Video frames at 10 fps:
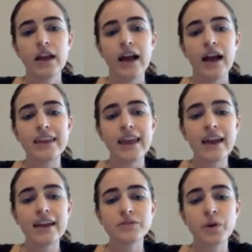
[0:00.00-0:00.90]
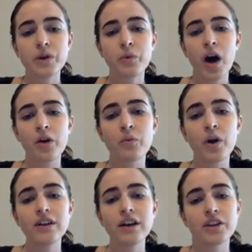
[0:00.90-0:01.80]
And the x1,
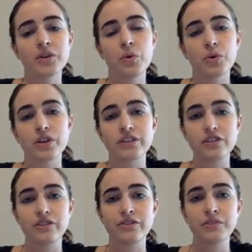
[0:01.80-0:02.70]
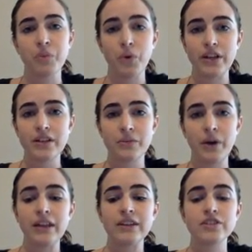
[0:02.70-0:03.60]
y1 are the coordinates of the point that
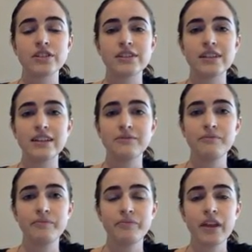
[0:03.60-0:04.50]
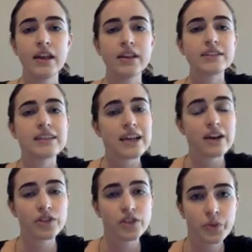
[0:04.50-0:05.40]
we're interested in. So let's
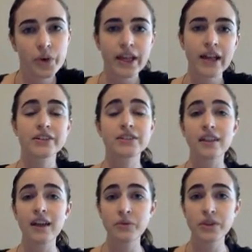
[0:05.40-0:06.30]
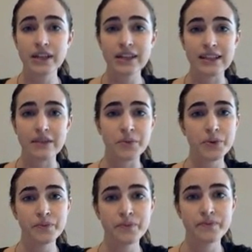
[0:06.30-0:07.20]
have a look at what that looks like with an
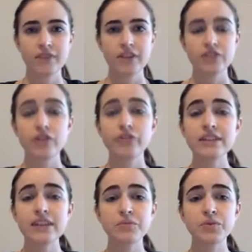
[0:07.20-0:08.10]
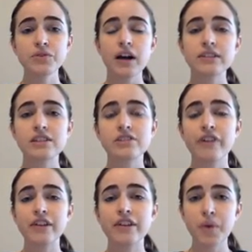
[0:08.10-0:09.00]
example. So our first example asks us to
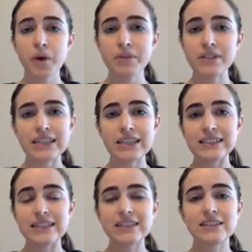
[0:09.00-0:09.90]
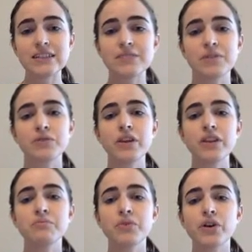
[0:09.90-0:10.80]
find the perpendicular distance between
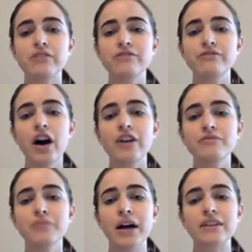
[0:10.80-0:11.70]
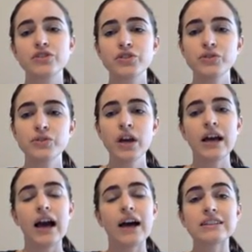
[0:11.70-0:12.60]
the point 5 minus 2
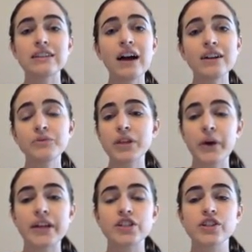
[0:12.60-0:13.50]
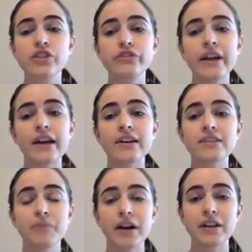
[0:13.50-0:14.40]
and a line with equation
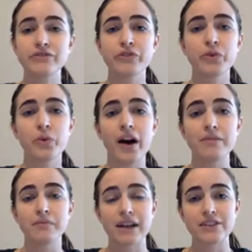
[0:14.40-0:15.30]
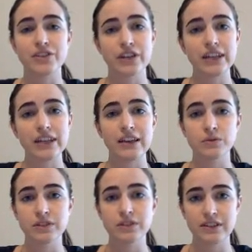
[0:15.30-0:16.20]
3x minus 4y minus 30
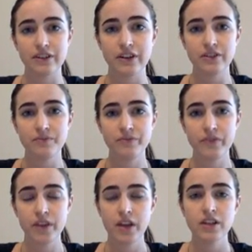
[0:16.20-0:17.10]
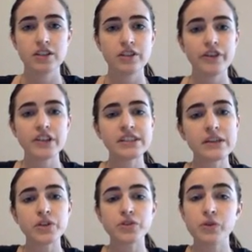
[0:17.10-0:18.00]
equals 0. So the first thing
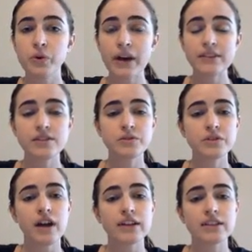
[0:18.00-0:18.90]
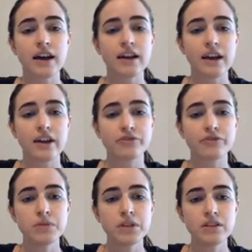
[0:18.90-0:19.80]
we should always do is write down our
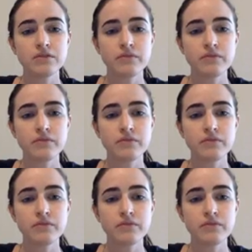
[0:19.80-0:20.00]
formula.